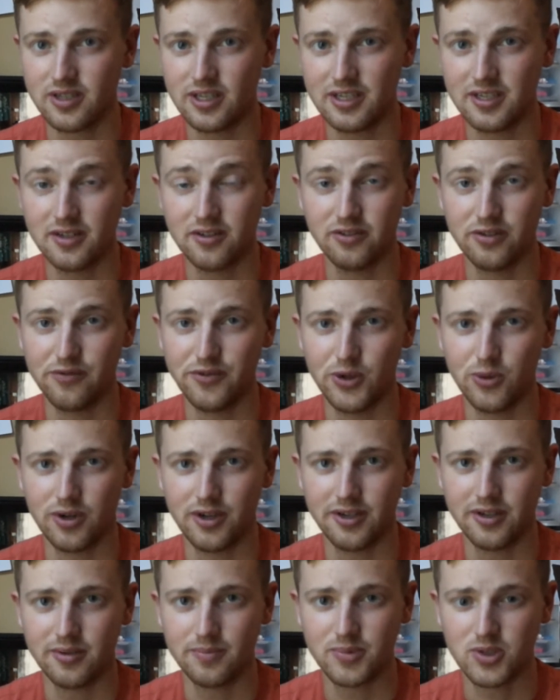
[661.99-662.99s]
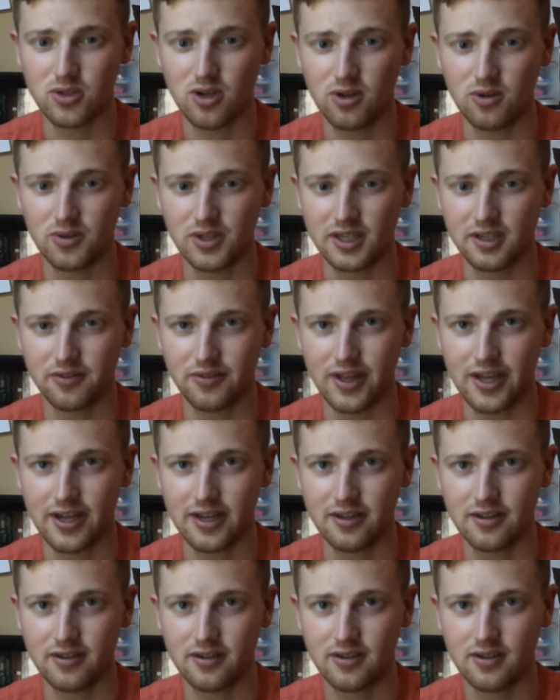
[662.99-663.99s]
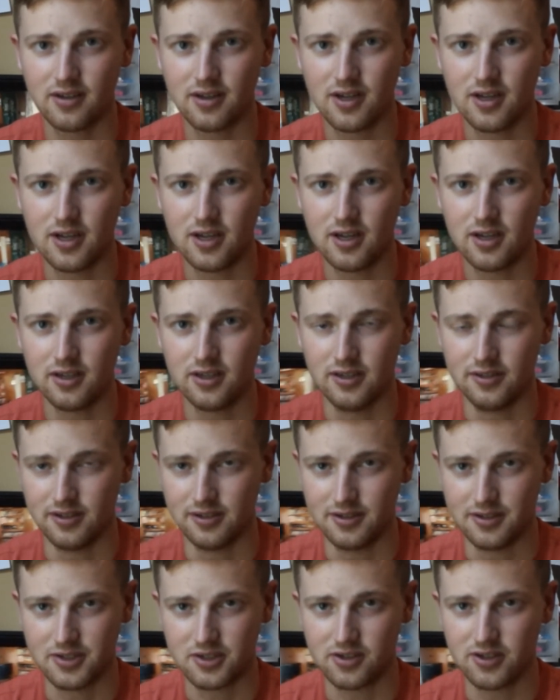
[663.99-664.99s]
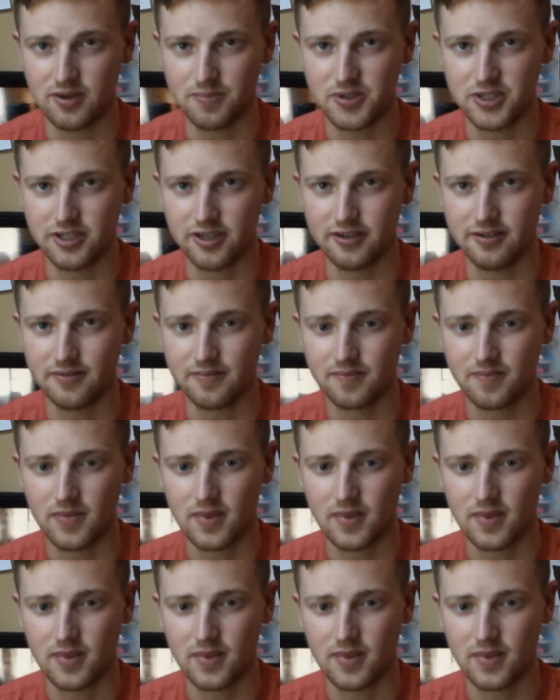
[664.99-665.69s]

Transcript: and he did a review on them, so I'll link that in the description.